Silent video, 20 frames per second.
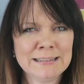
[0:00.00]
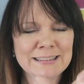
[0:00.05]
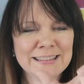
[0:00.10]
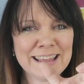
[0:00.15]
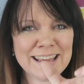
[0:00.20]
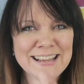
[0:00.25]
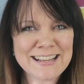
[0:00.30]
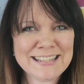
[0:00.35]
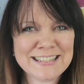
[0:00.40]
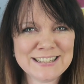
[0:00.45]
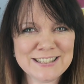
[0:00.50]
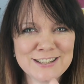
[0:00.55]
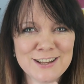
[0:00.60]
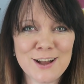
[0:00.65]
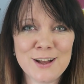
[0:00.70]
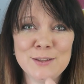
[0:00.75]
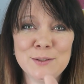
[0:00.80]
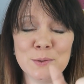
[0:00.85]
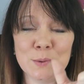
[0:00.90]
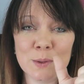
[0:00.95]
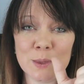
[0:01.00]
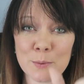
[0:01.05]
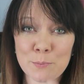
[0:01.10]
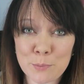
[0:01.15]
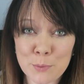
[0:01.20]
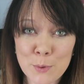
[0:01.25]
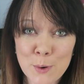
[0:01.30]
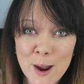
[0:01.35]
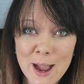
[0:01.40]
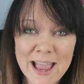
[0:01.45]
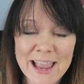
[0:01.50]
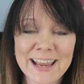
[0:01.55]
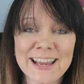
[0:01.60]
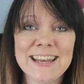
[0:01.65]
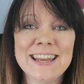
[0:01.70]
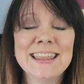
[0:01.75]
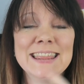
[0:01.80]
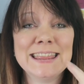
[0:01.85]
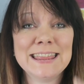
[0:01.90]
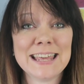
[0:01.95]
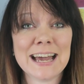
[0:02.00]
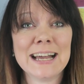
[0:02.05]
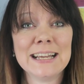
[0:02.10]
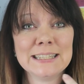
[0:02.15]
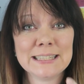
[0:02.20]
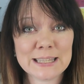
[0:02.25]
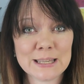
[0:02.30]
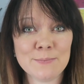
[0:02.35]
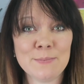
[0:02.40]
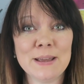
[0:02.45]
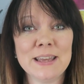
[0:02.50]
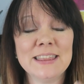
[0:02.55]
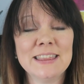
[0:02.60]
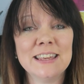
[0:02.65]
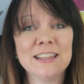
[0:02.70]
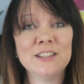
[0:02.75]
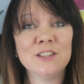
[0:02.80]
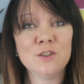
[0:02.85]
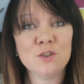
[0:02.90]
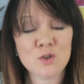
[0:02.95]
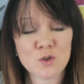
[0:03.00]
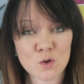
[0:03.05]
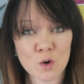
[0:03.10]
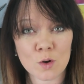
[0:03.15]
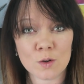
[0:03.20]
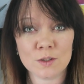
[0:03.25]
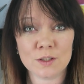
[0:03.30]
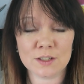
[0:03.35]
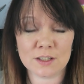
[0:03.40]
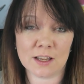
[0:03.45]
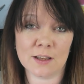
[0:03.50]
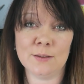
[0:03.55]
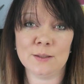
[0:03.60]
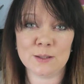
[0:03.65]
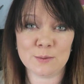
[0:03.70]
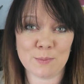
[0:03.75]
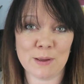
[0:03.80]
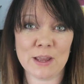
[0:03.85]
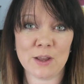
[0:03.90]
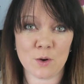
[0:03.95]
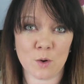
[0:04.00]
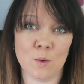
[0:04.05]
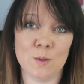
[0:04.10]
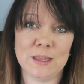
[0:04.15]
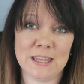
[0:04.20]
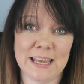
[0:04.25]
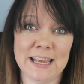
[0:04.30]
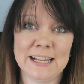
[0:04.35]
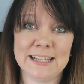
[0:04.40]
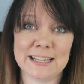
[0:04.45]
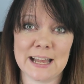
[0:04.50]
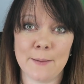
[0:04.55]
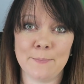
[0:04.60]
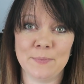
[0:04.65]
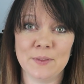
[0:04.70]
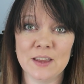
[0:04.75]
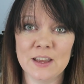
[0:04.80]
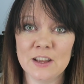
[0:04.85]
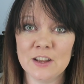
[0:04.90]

that is entitled the brain, that's the bit that's not going to be on the exam.